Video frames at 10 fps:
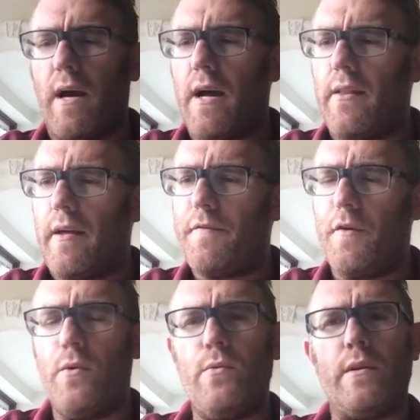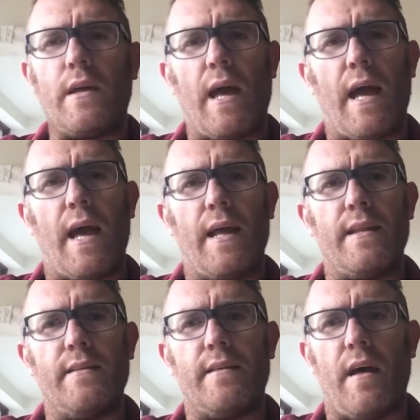their food,
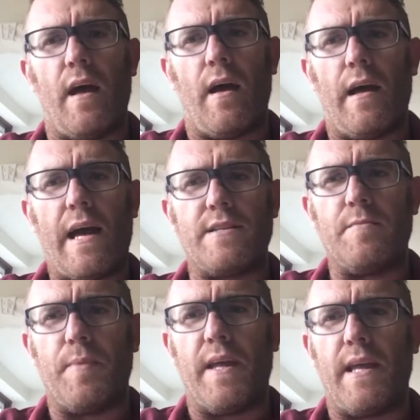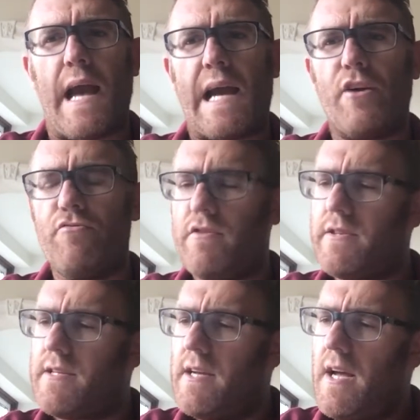and it has to be
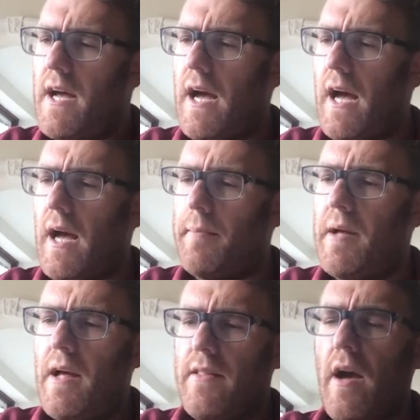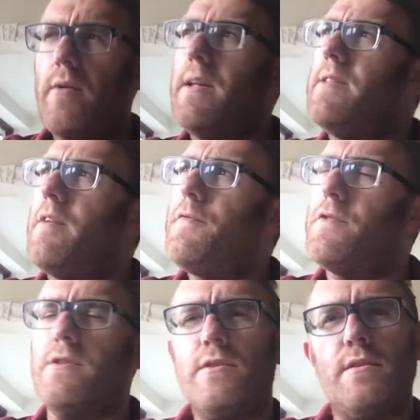accurate. The only
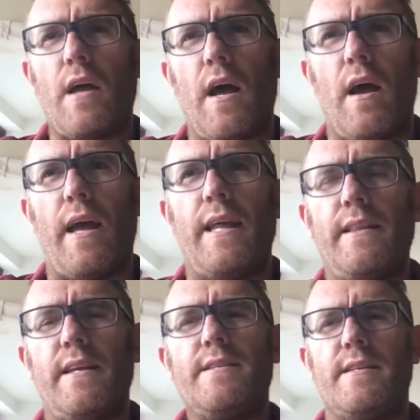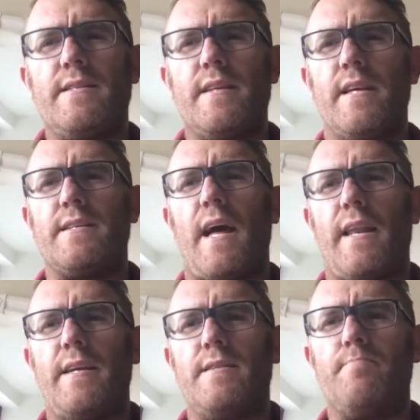difference in this is things
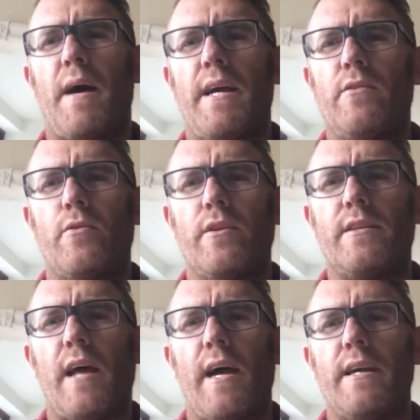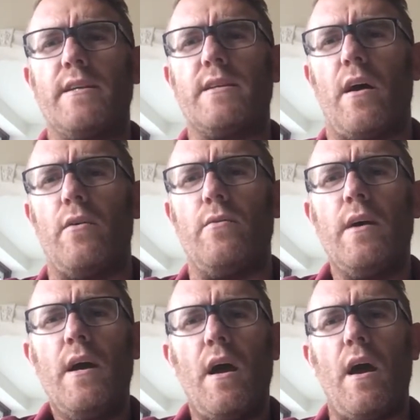that is made on the day. So
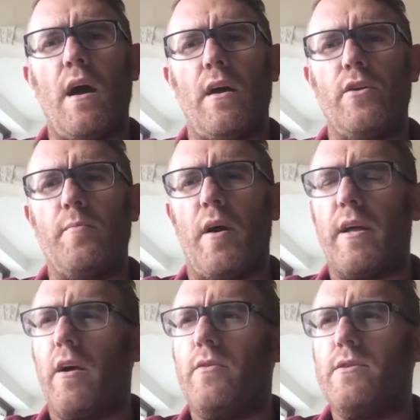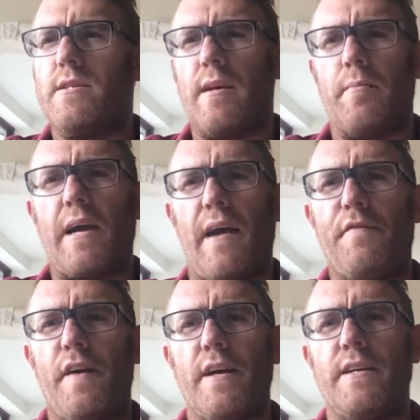you might go to some
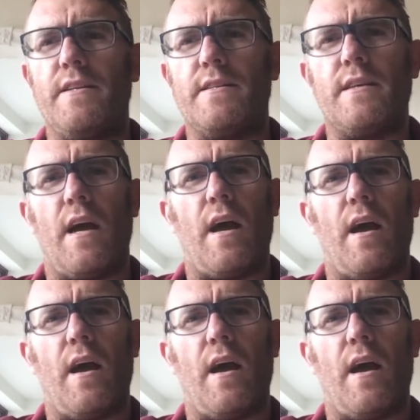cafes